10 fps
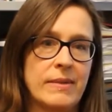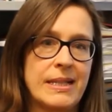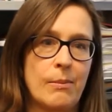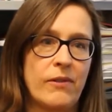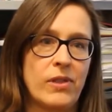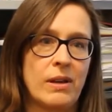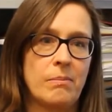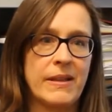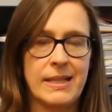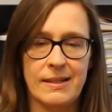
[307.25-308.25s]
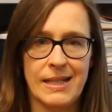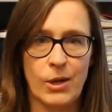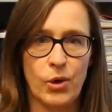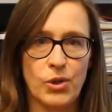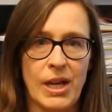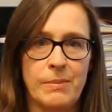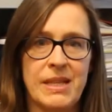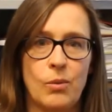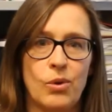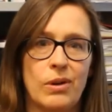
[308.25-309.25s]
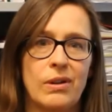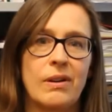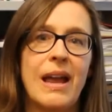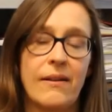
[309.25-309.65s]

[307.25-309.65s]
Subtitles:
some of the myths and stereotypes that were